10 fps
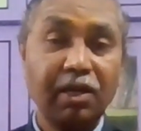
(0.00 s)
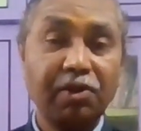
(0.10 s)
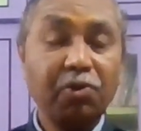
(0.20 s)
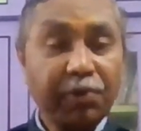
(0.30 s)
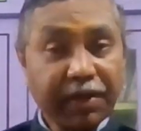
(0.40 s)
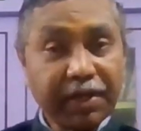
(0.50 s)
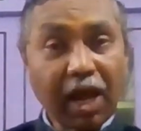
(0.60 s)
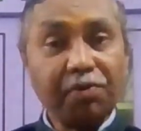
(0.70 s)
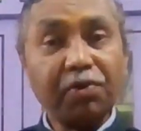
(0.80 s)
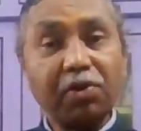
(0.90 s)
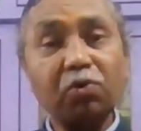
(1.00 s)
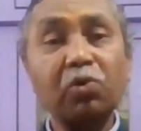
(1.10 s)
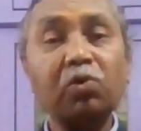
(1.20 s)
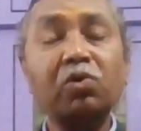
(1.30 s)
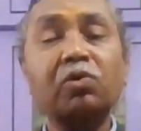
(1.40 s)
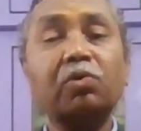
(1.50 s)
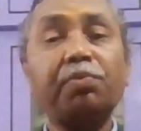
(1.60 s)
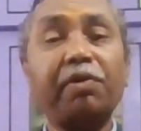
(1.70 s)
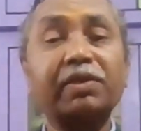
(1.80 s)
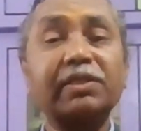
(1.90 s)
You can have your own
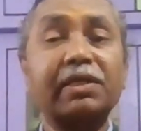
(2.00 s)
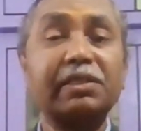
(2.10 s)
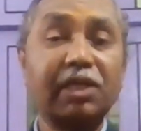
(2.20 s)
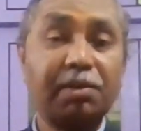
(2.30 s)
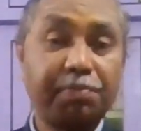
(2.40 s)
power generation